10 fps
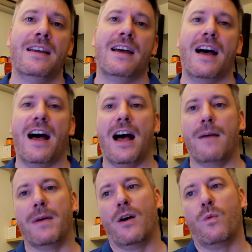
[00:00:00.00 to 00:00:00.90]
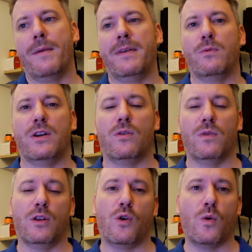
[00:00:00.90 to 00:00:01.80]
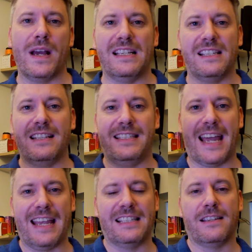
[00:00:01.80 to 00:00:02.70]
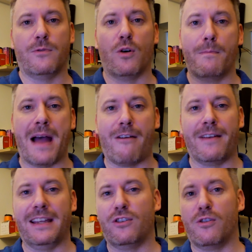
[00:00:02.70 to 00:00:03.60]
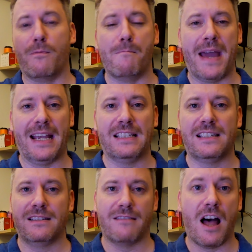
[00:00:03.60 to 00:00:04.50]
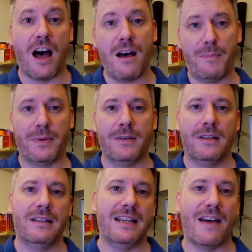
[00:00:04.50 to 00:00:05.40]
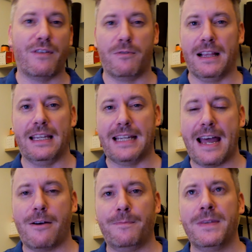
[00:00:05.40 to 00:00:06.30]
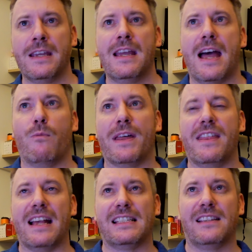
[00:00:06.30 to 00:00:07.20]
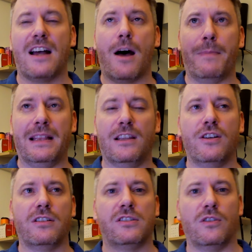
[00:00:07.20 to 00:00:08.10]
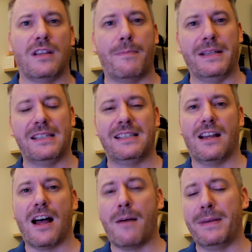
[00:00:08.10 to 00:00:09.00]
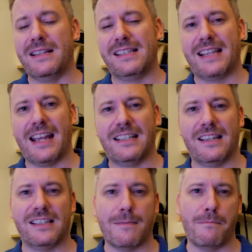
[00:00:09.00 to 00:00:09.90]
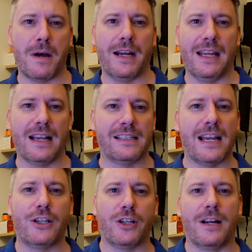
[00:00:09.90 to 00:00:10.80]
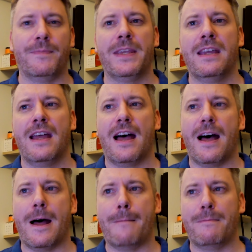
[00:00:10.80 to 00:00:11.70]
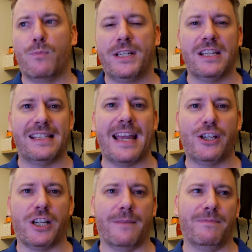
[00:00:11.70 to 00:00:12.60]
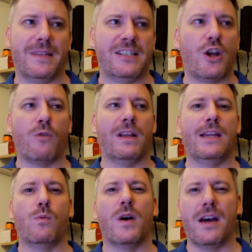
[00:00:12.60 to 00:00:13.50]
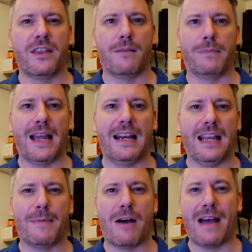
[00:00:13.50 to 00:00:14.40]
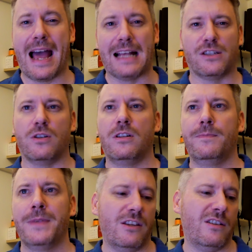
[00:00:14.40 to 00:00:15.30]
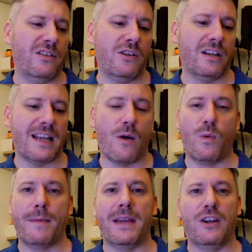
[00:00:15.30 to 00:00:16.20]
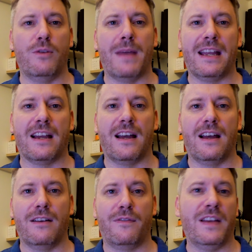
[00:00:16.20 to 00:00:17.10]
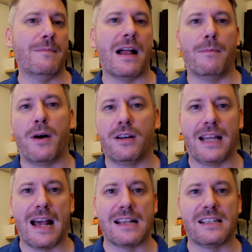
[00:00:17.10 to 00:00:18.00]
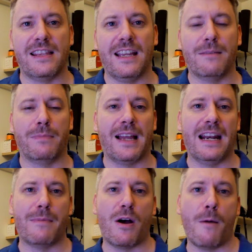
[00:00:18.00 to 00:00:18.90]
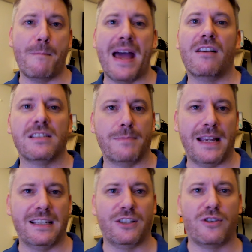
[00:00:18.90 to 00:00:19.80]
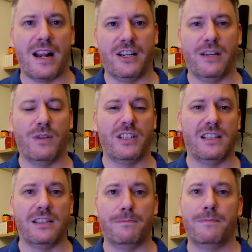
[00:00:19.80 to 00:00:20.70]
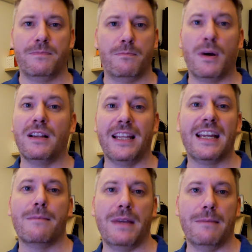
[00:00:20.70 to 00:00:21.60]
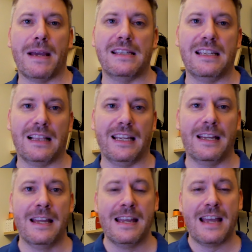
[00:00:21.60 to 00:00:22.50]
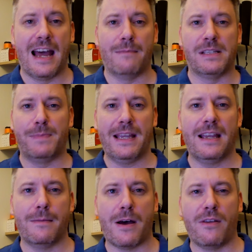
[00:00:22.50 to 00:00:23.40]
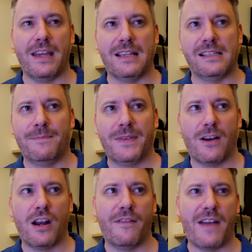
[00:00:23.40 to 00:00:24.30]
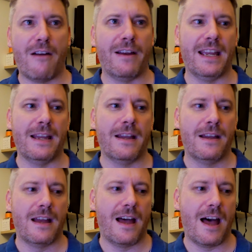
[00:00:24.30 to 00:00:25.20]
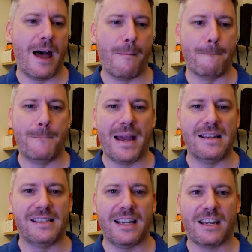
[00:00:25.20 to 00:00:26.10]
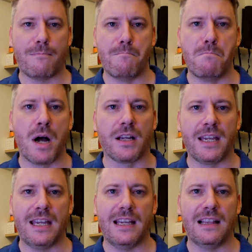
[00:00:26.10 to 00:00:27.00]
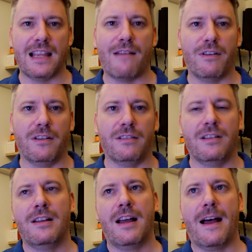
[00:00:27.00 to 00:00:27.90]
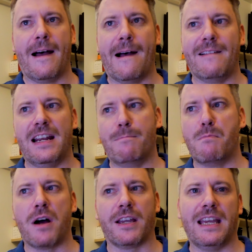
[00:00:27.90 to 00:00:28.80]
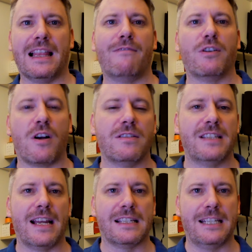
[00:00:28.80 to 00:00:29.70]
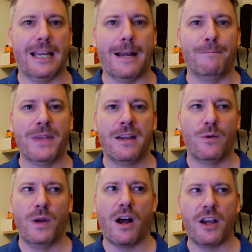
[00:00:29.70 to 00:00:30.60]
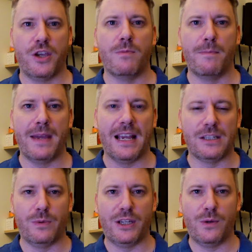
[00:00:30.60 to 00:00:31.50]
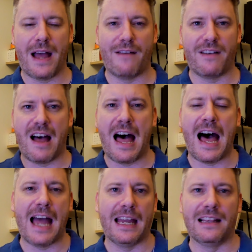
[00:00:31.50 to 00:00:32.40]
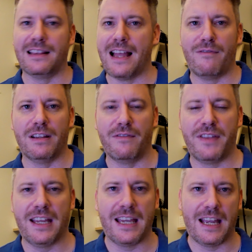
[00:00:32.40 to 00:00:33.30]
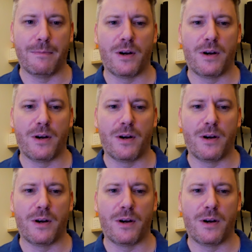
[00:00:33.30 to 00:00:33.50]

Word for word: Um, a woman will, will always date or marry or mate up, never really down, and whether that's up in looks or up in, up in status, money, etc um, which is nature. It's not really worth complaining about at all. You could get women who make a female podcast and they complain about a male's mating strategy, which is polygamy basically. And I'm speaking about this on a very um, basic monkey level, uh, in a monkey level context here. We are human beings, we do have a higher level of thinking, but